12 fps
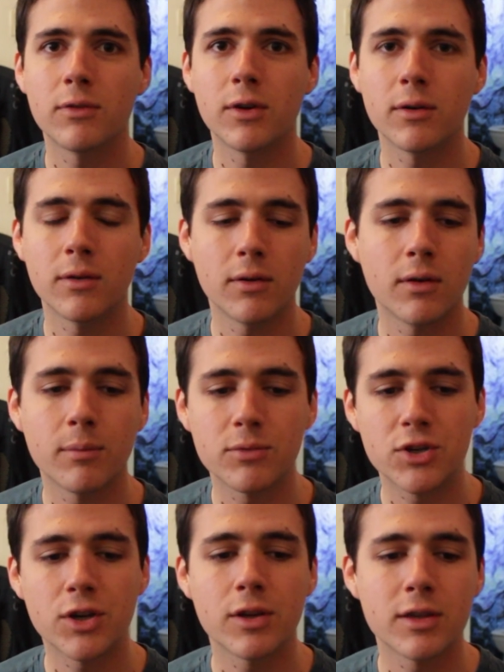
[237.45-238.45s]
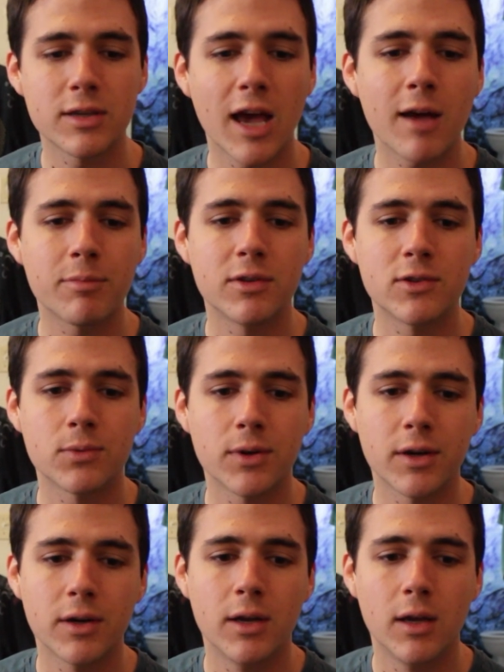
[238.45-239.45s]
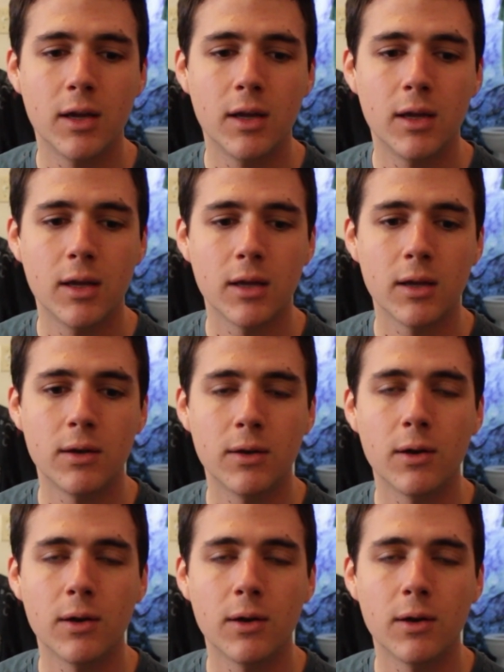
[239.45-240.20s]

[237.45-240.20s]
I'm sure this happens where, you